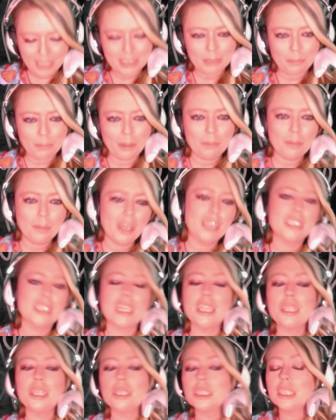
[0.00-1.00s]
moment,
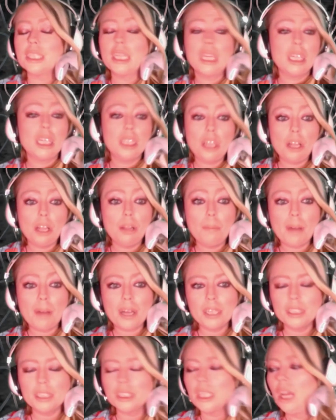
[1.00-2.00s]
and they're singing
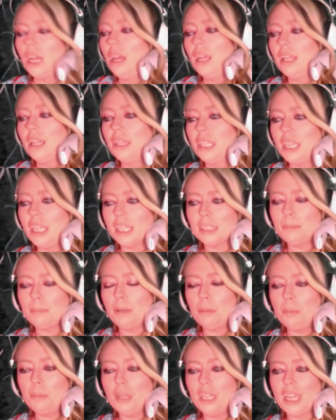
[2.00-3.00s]
lullabies the next
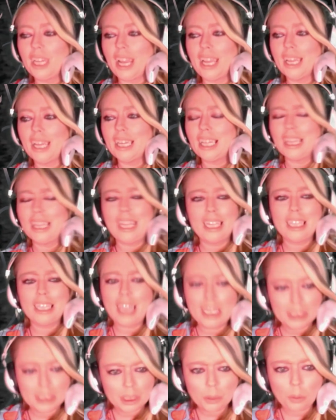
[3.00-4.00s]
moment and like
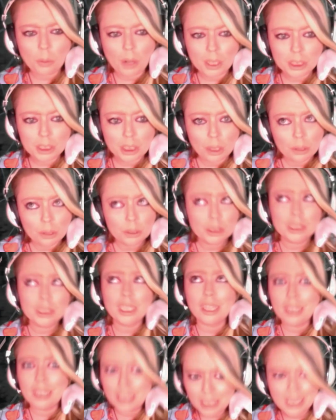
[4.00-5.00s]
classic rock songs
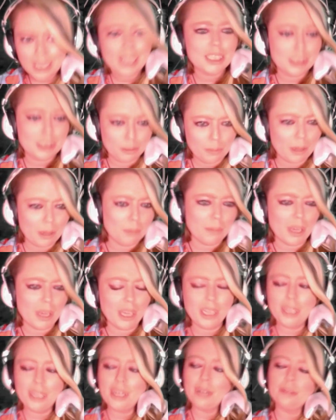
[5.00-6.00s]
the next
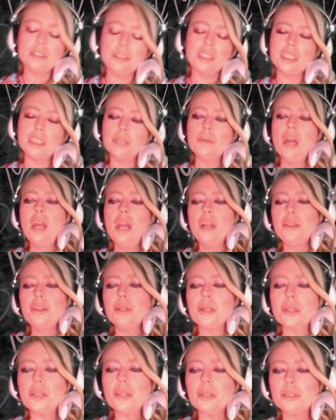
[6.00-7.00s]
moment, so
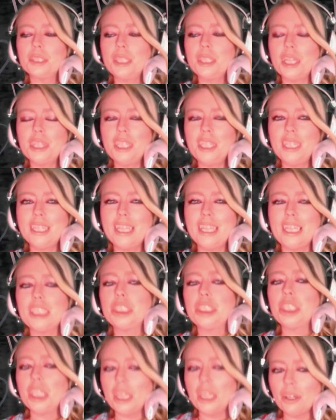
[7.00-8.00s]
there's nothing like
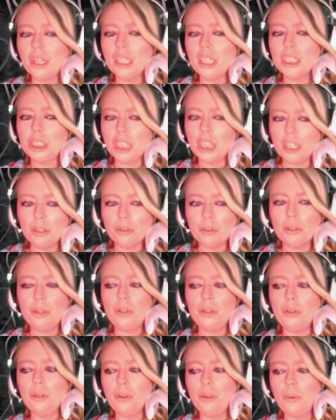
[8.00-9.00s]
generic,
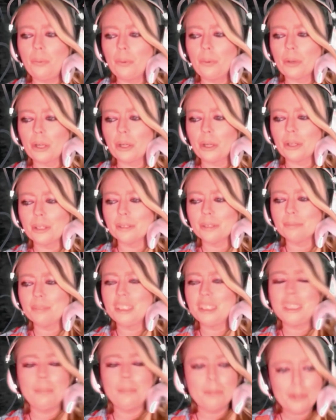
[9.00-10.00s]
general, or
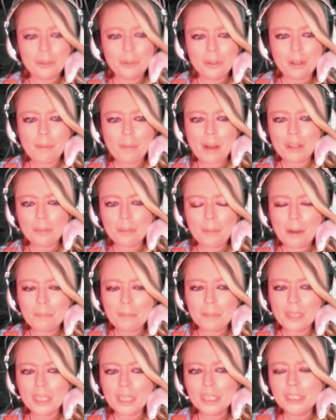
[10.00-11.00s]
typical about the
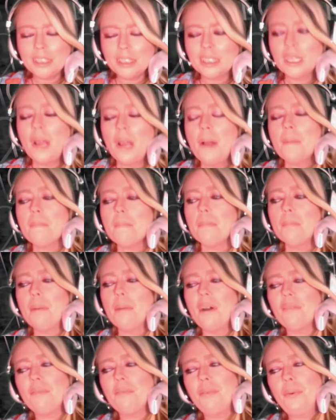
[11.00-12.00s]
Pumpkins,
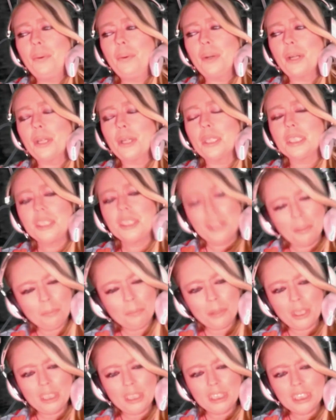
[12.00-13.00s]
but for some
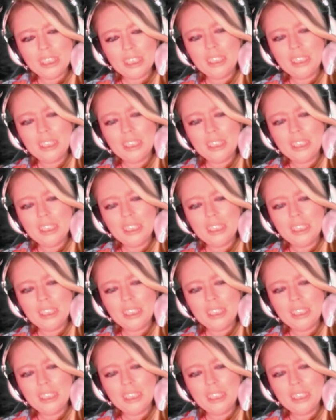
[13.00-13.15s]
reason